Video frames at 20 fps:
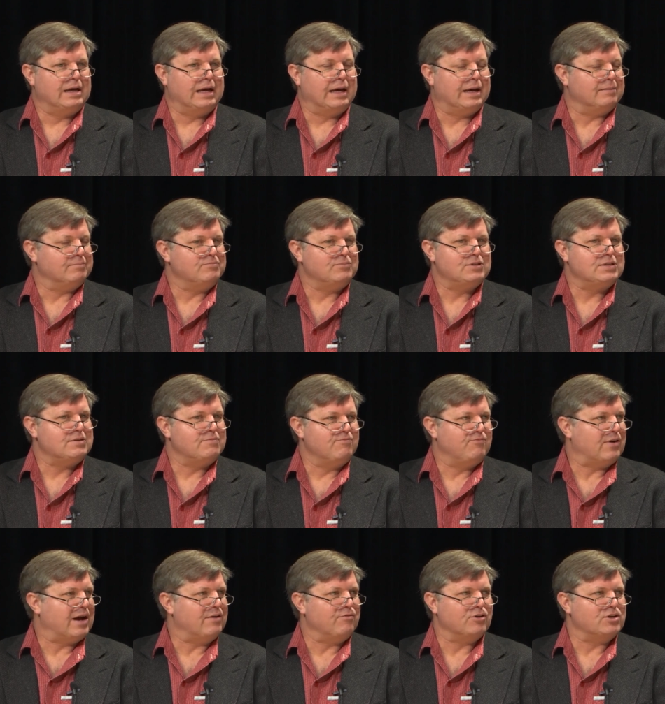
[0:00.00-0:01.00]
uh,
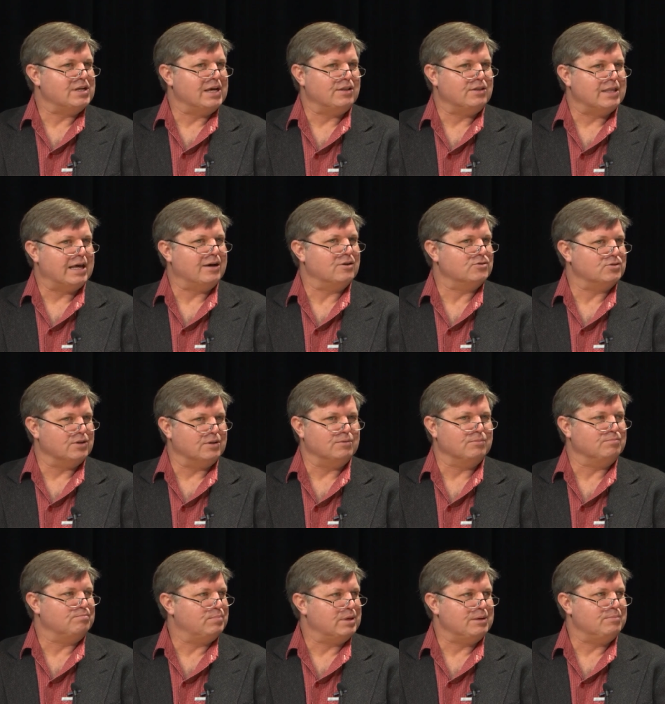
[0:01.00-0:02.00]
five or ten
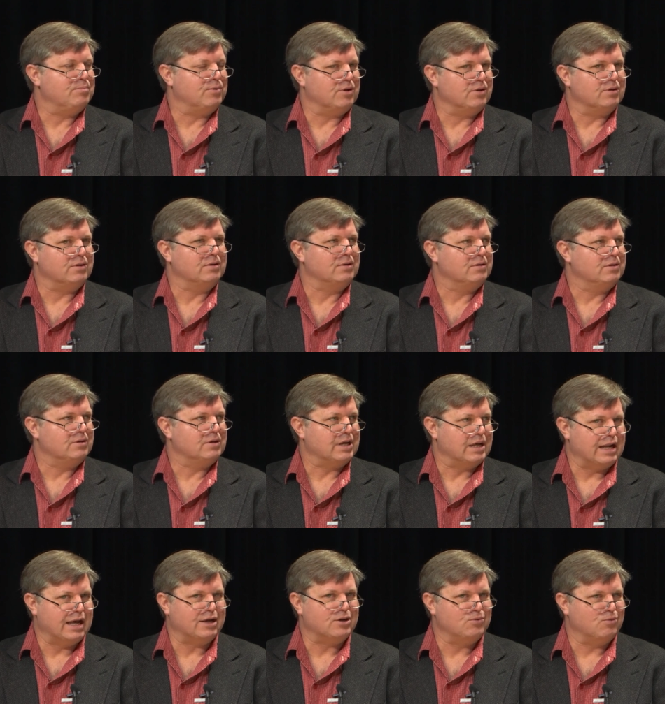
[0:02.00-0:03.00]
thousand people
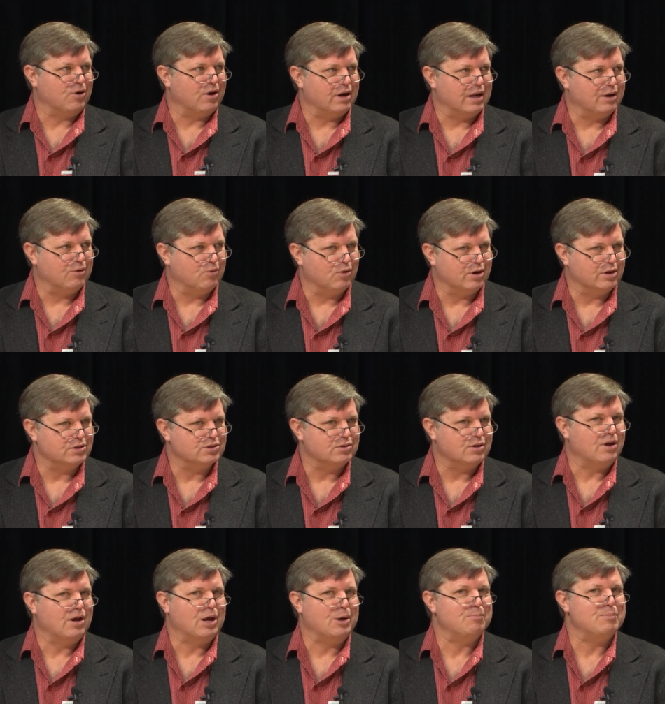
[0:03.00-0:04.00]
connect to our networks
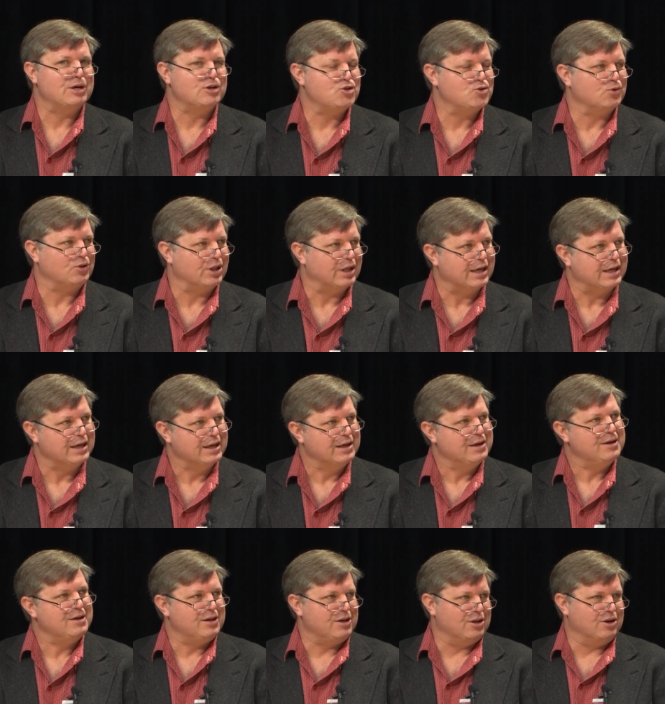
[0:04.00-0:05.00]
habitually.
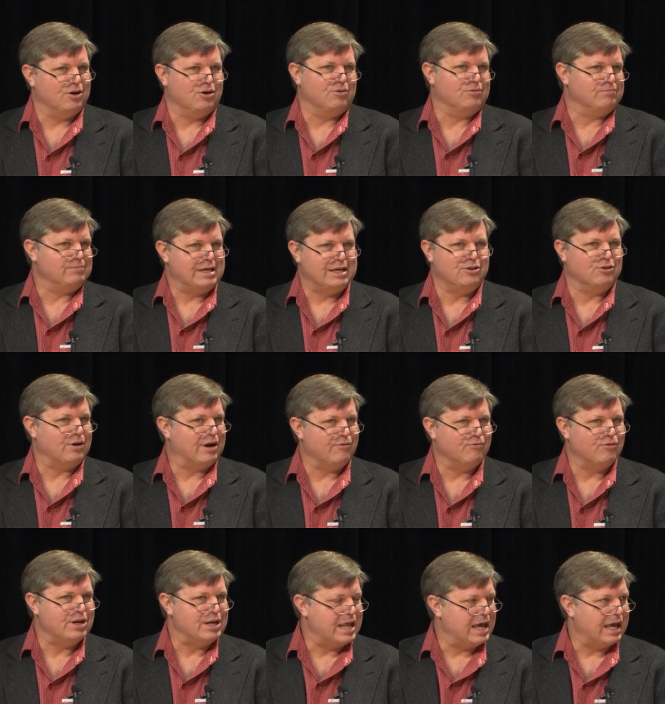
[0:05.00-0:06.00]
You know, either
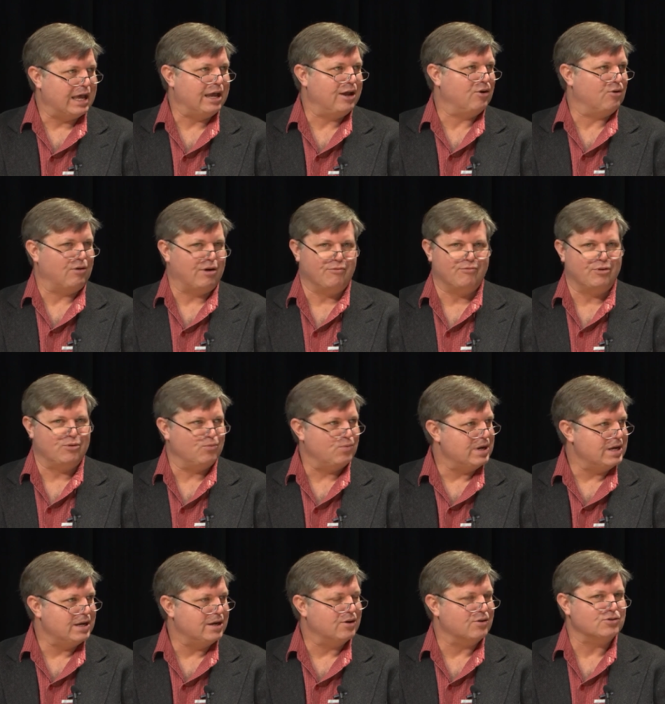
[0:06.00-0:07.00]
every day or every
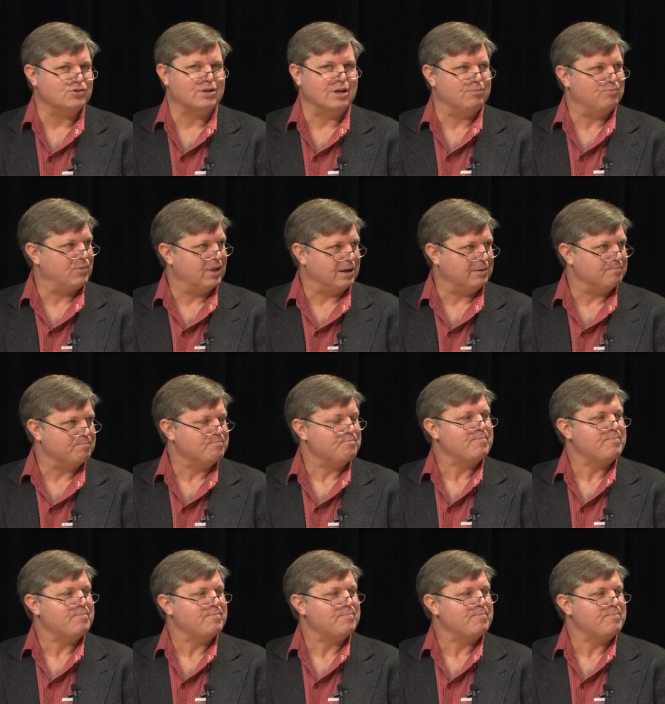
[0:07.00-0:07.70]
week or something.